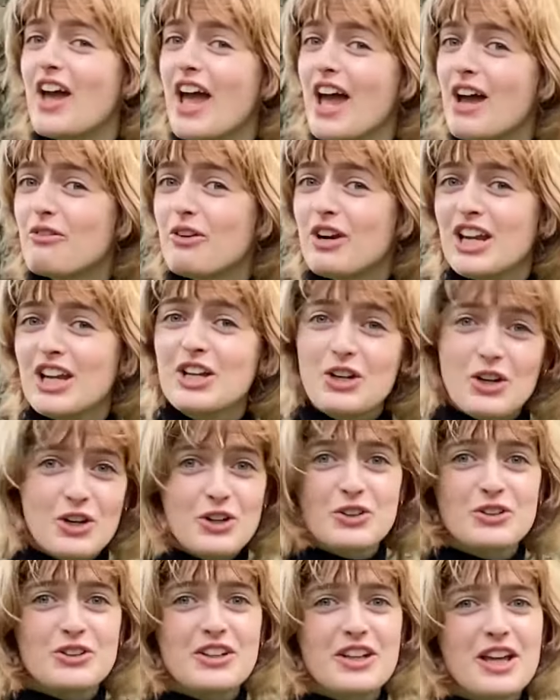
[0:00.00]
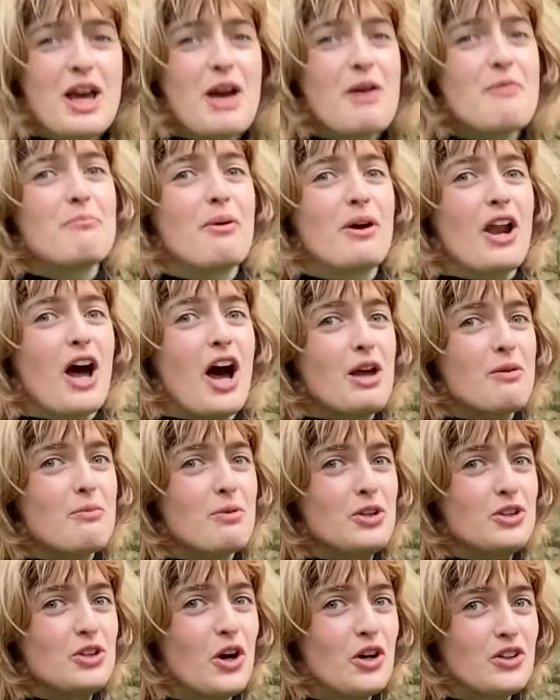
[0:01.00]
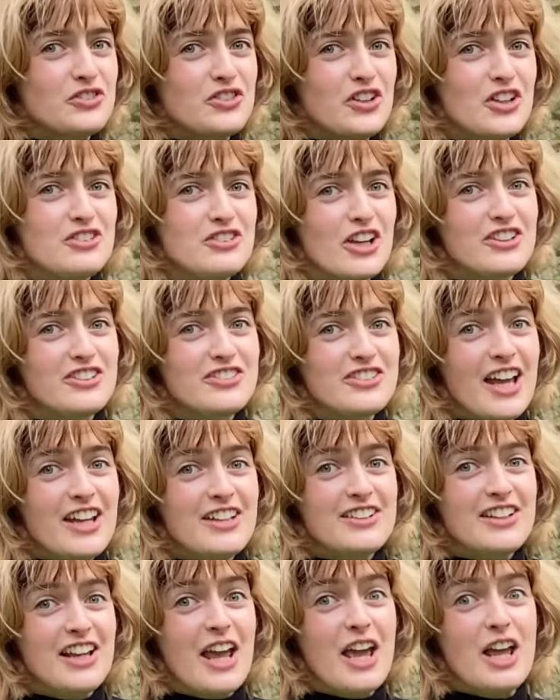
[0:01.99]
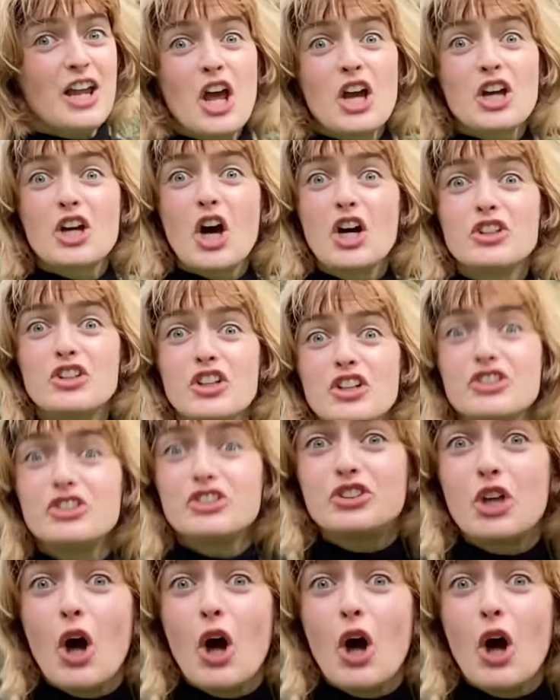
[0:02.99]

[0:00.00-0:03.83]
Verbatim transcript: very good, but I would not suggest tasting it because it's